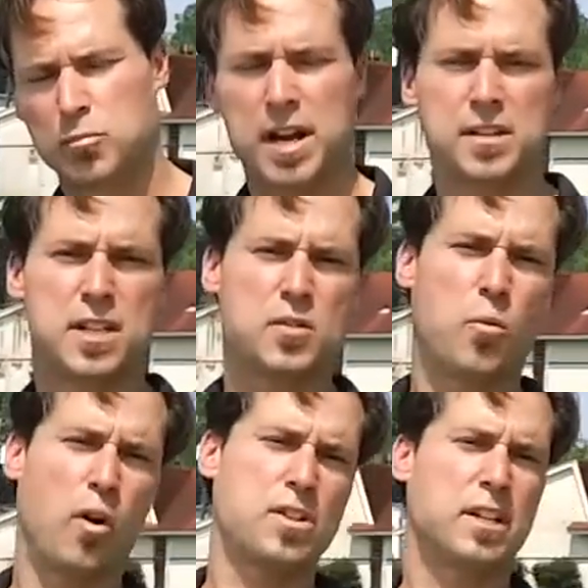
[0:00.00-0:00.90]
Brake
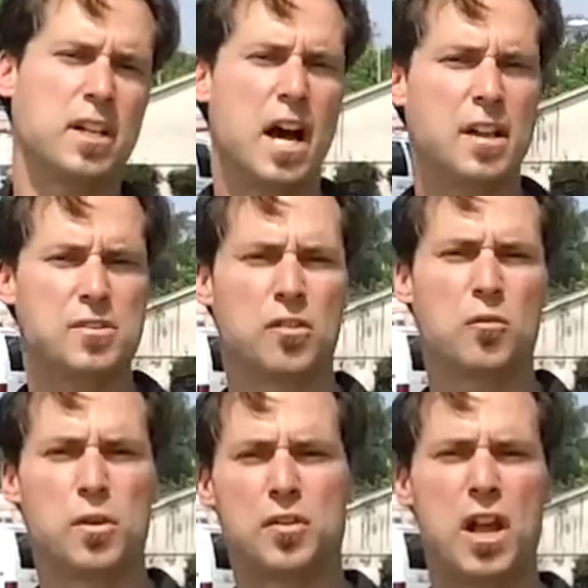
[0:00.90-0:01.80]
assist works in
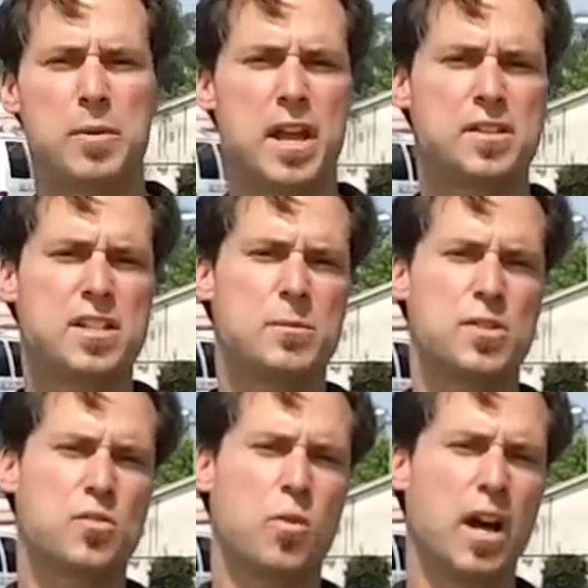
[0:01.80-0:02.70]
concert with your ABS
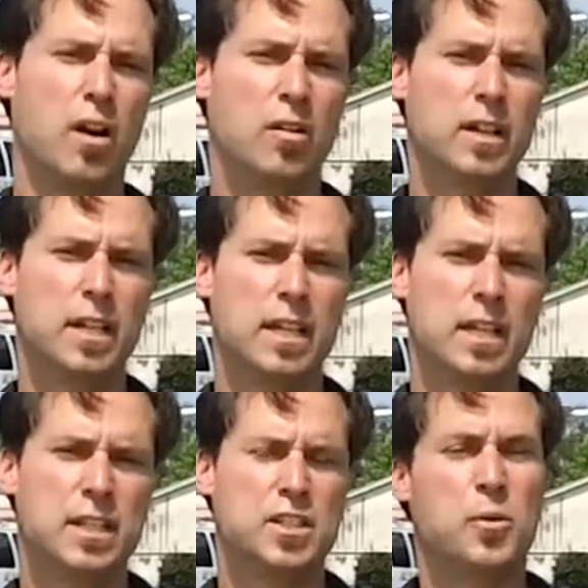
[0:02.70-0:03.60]
system as well
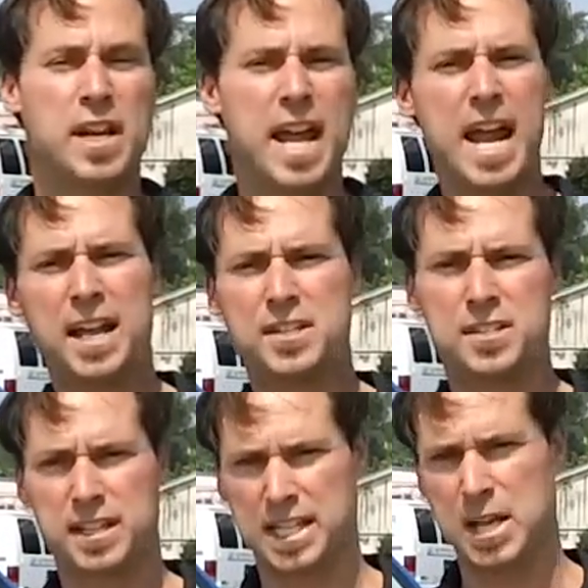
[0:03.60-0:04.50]
to
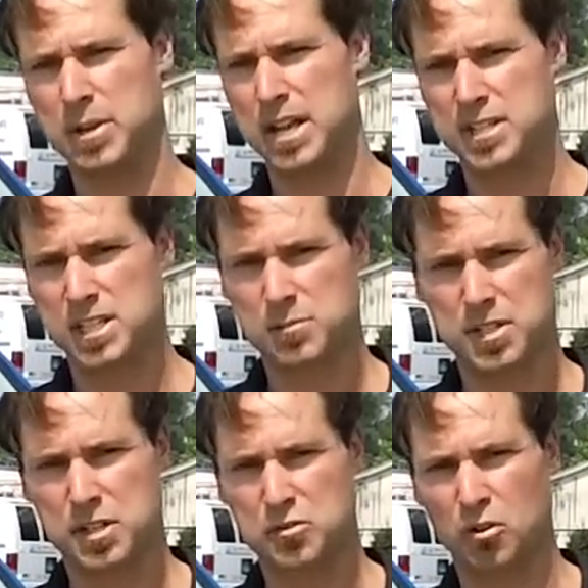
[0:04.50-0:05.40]
enhance the ABS
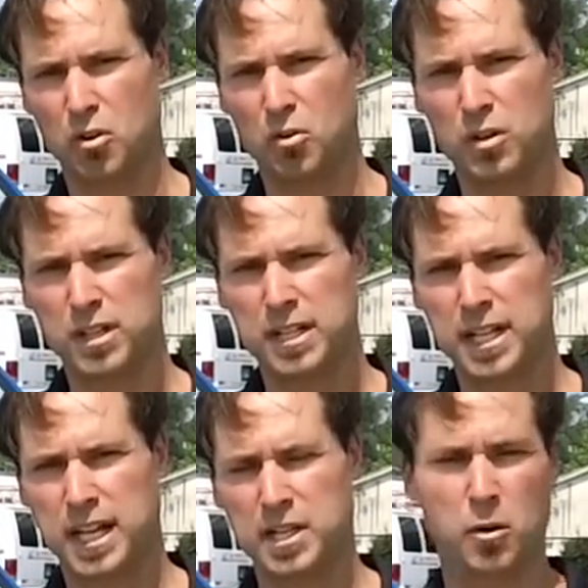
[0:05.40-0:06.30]
system's control
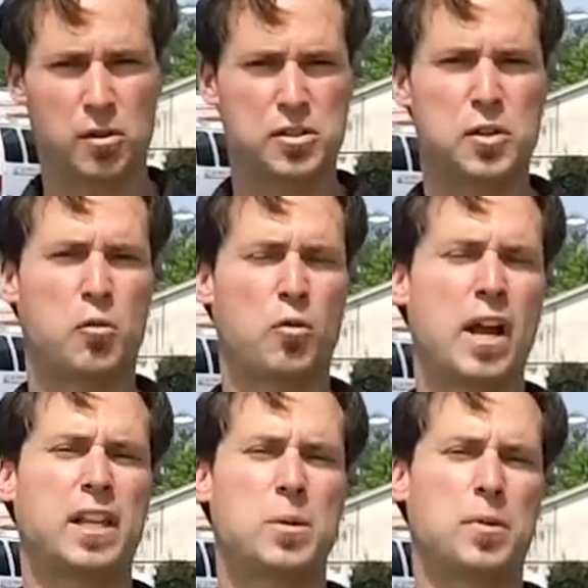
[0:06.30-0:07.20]
in order to
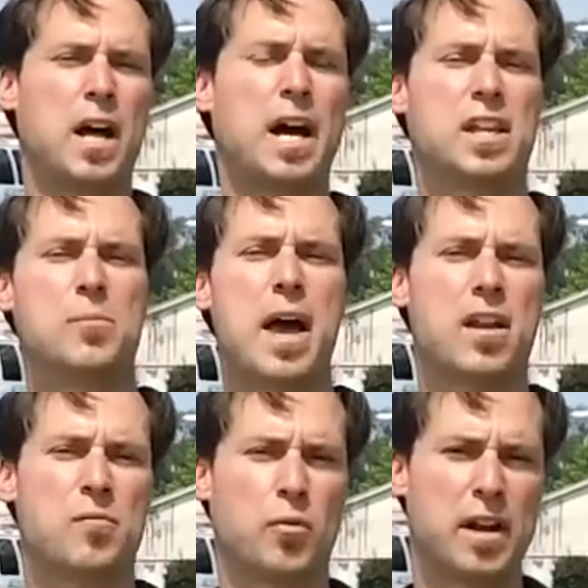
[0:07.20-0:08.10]
correctly apply the
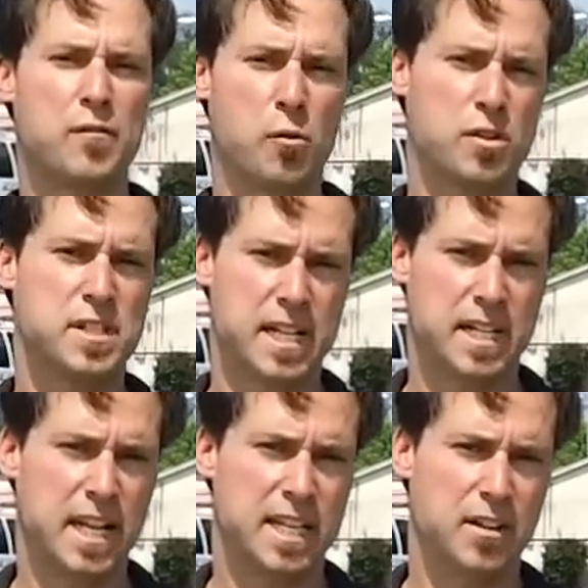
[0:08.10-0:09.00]
amount of brake force
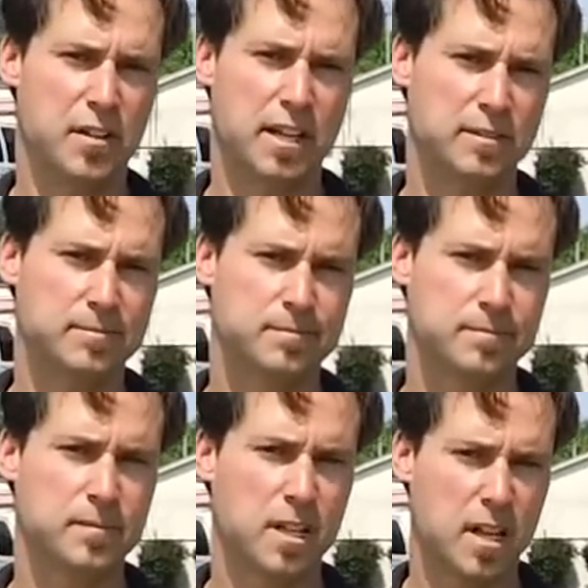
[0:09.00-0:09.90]
needed in the
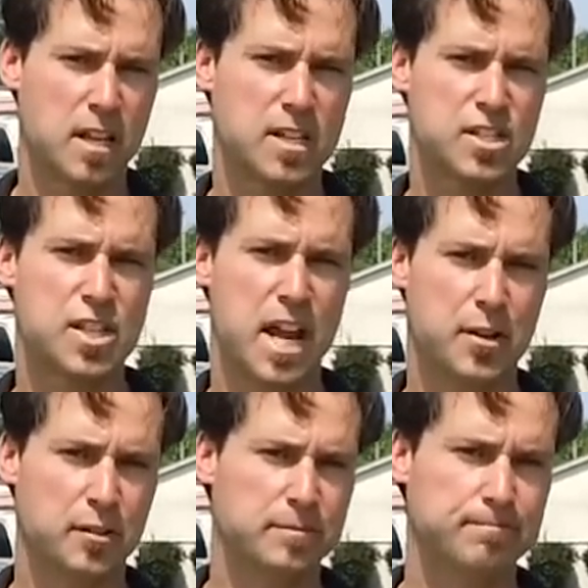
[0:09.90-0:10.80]
event.
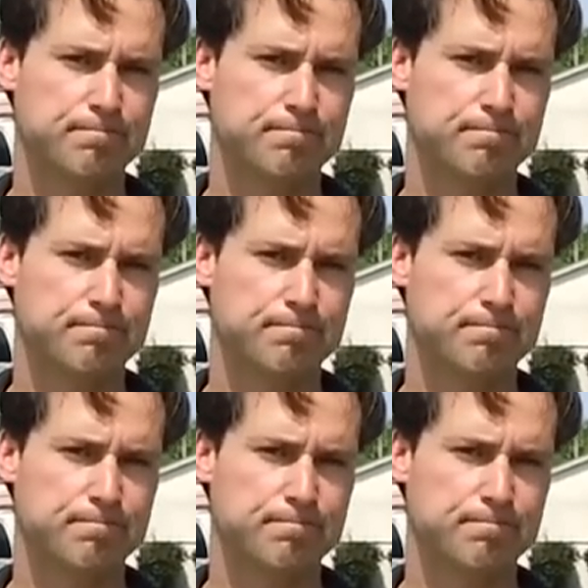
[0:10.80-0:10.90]
Standard.